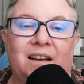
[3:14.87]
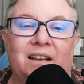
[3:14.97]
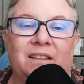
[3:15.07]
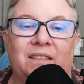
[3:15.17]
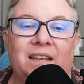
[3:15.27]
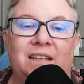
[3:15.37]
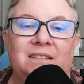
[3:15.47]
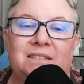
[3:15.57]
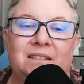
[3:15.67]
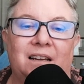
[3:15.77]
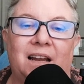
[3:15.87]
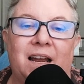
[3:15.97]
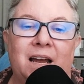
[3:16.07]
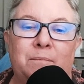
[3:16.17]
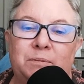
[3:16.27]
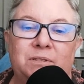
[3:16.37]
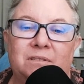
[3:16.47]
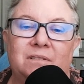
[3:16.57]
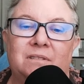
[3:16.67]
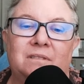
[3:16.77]
uh, these
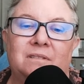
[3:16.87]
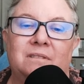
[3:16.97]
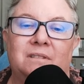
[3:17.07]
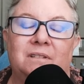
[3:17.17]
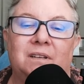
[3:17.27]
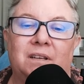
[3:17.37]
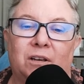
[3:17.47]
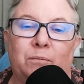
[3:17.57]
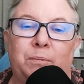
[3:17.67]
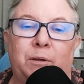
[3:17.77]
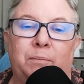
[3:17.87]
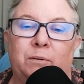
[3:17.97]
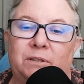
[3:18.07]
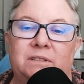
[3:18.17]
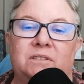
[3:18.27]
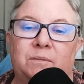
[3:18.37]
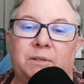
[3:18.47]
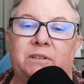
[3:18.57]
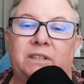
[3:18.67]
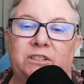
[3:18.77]
apps help people with
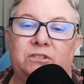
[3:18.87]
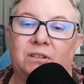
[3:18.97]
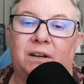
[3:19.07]
disabilities